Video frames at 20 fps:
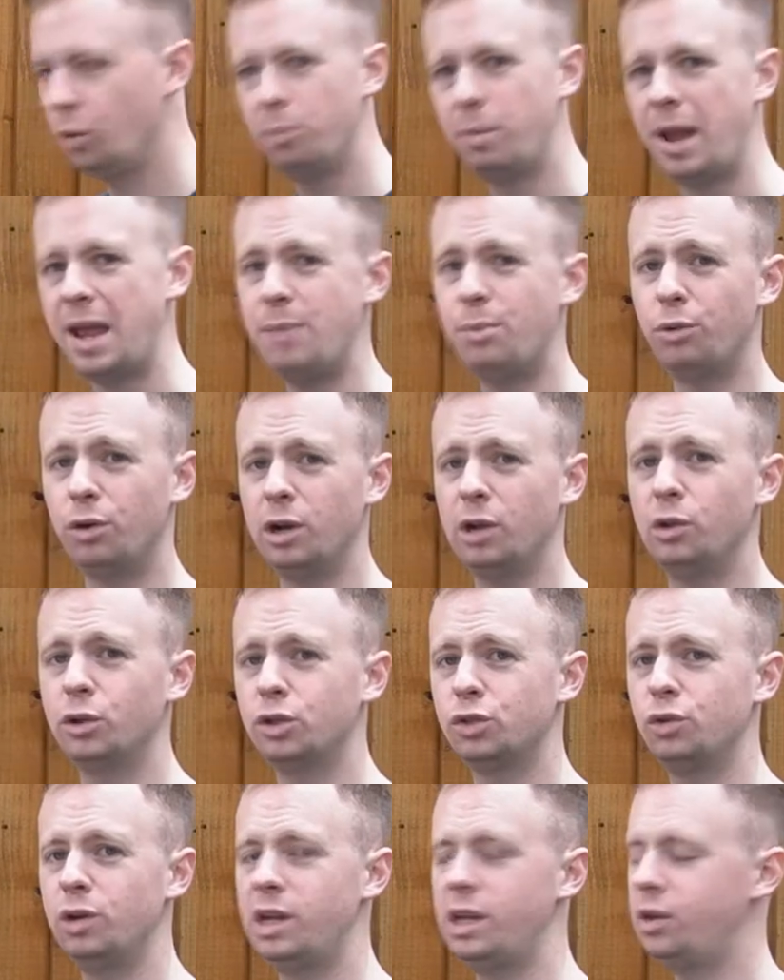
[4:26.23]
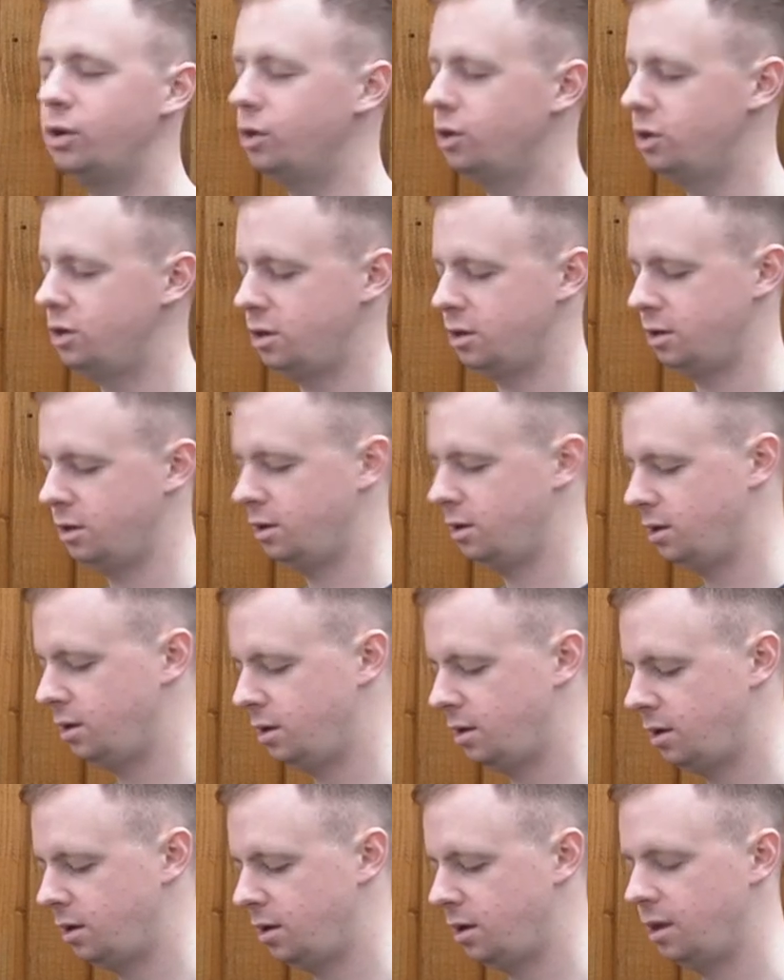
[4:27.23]
on paper it looks really good.
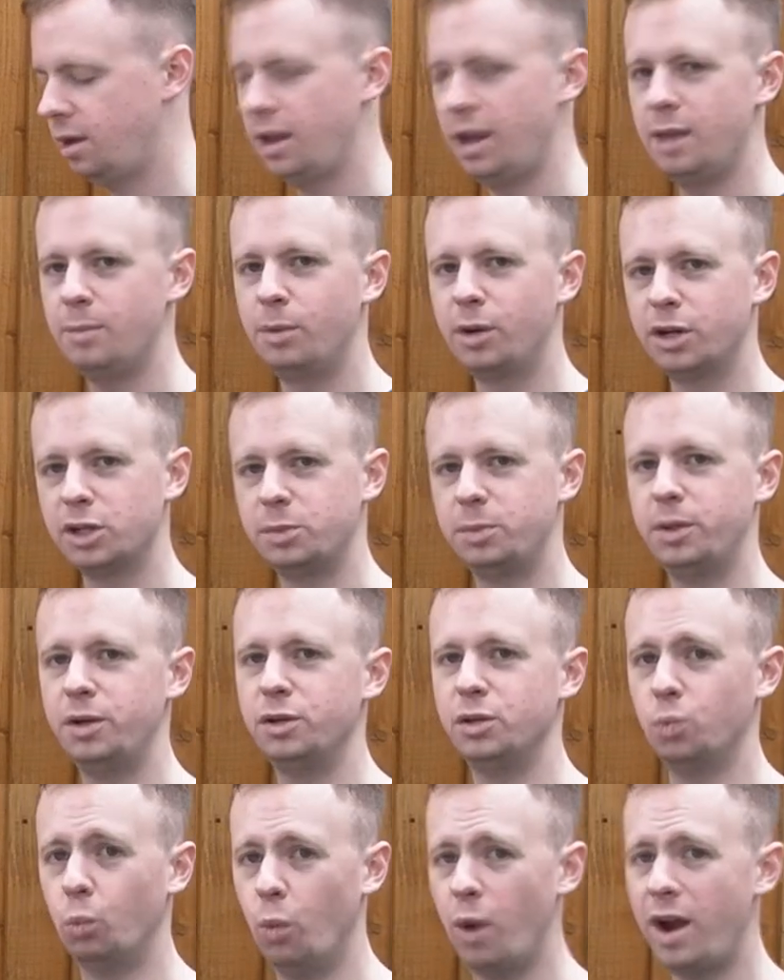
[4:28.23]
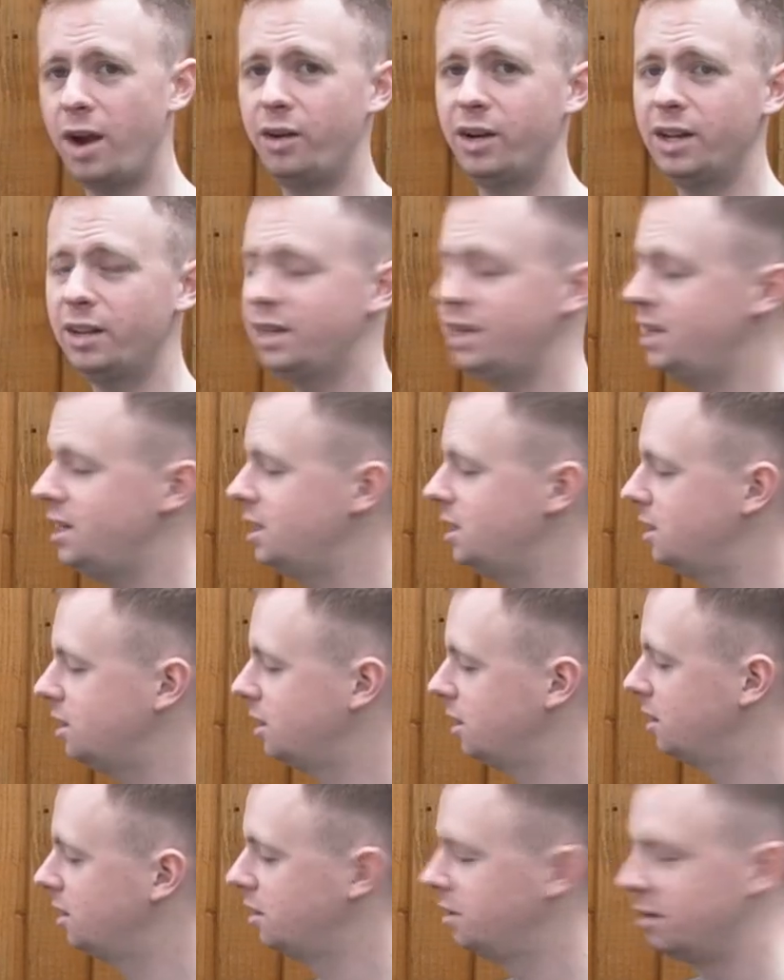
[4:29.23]
In my experience wearing
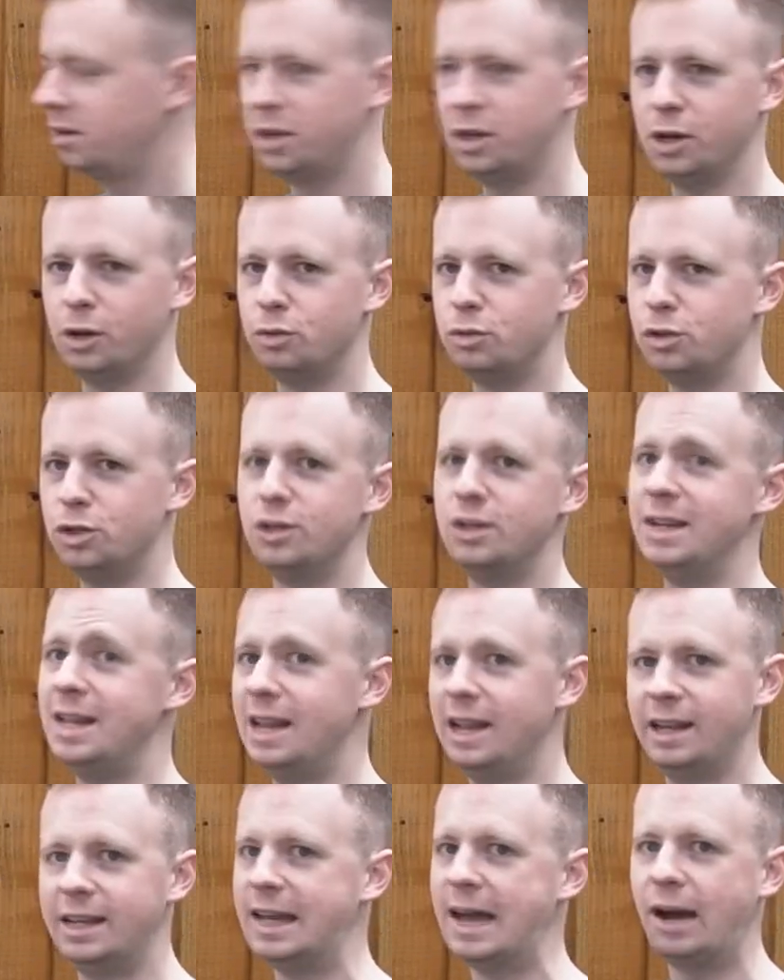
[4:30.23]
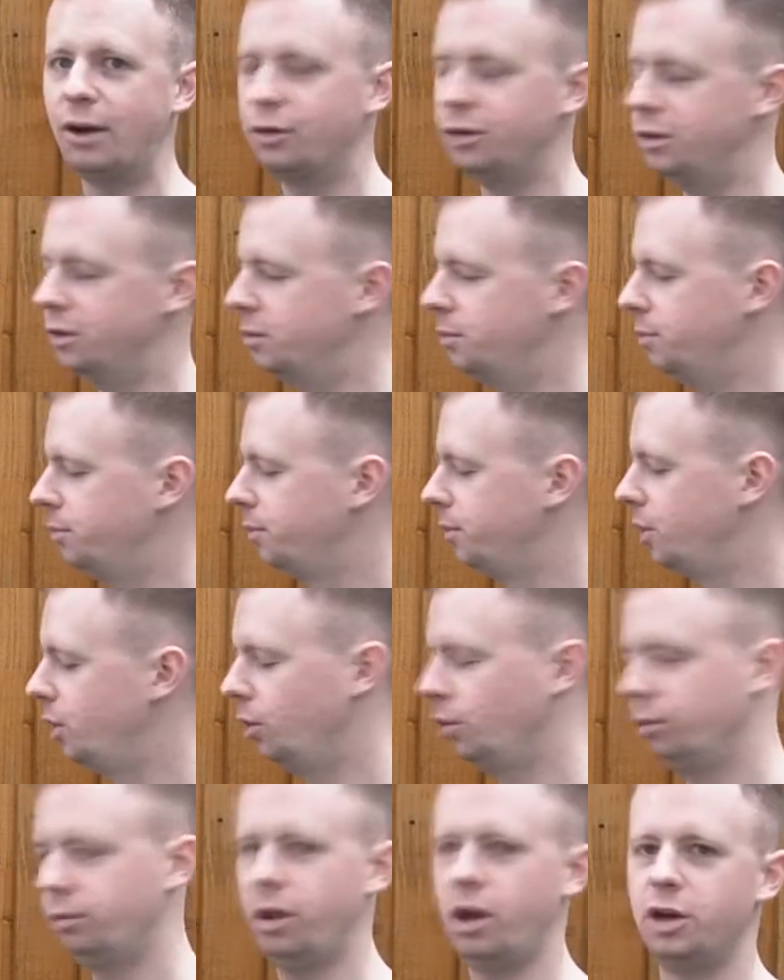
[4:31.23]
these, you know, just kneeling down in them
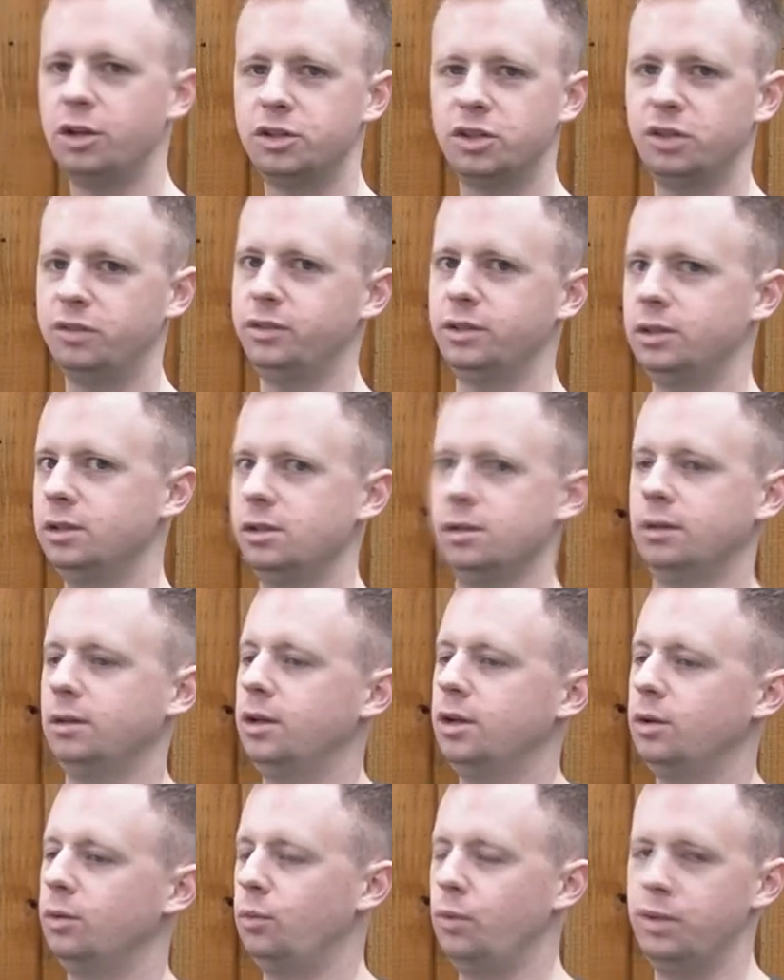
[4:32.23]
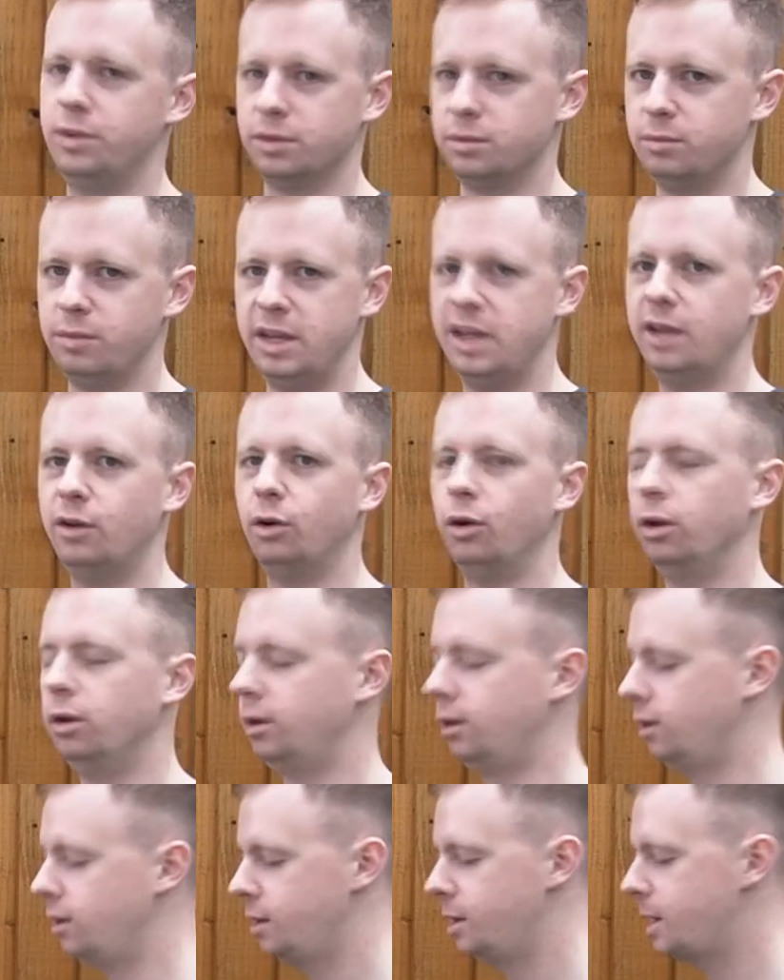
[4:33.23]
on hard surfaces with some gear
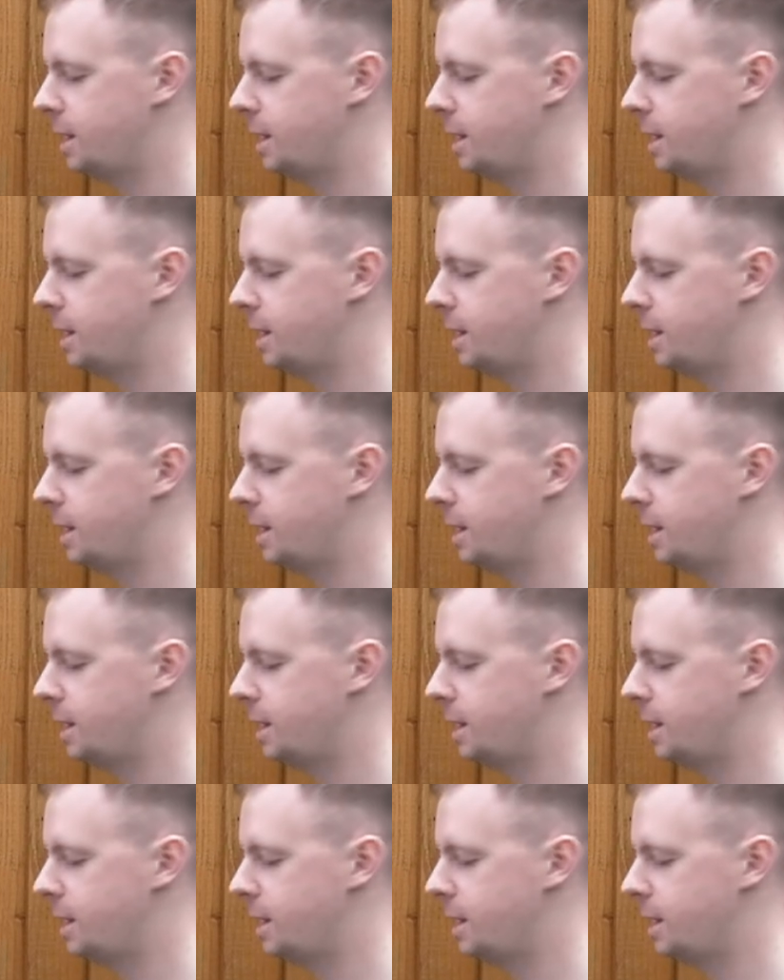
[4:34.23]
on,